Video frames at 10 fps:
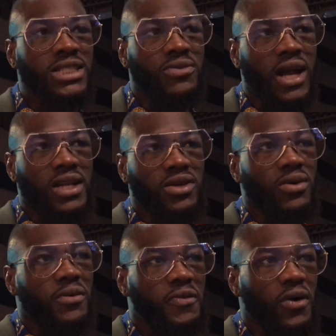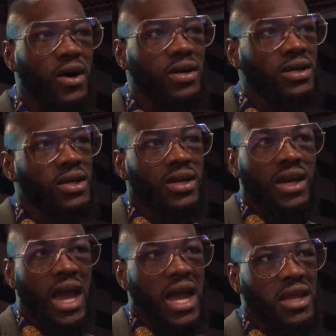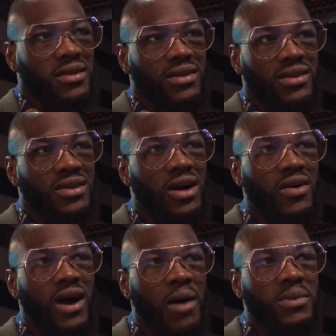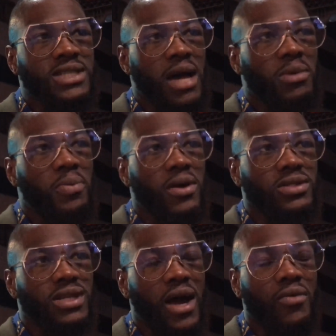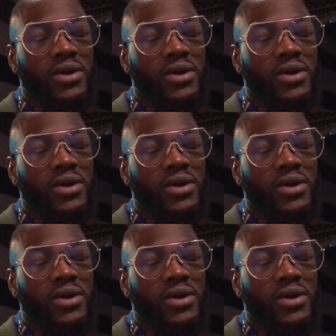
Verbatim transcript: that's what I do it for. And you know, I'm a type of person I